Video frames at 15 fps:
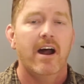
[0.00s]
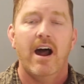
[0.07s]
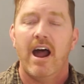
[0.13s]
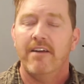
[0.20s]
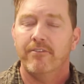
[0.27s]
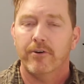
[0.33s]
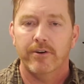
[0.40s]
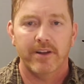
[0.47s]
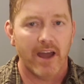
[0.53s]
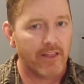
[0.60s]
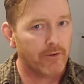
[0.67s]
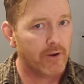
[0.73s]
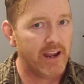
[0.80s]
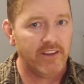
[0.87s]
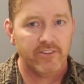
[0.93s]
I've heard
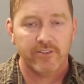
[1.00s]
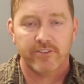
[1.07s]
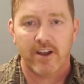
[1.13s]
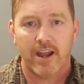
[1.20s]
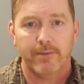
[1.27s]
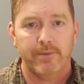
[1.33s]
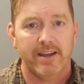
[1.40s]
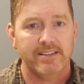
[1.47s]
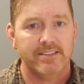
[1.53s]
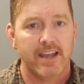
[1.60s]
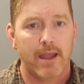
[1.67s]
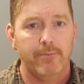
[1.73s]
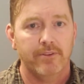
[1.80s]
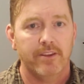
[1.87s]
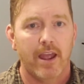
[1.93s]
other agents talk about it
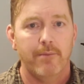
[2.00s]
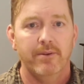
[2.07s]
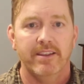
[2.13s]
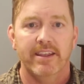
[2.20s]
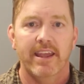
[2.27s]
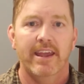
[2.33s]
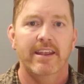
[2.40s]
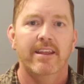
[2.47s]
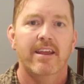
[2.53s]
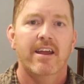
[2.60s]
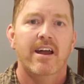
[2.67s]
time and time again.